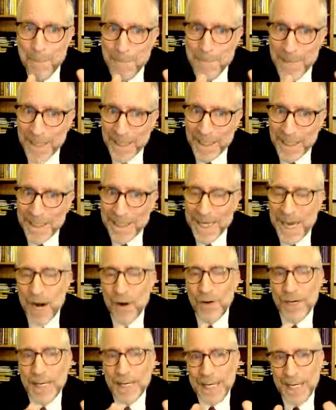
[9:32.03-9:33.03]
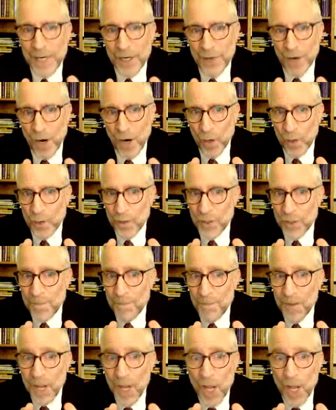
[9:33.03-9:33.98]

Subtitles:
military heroes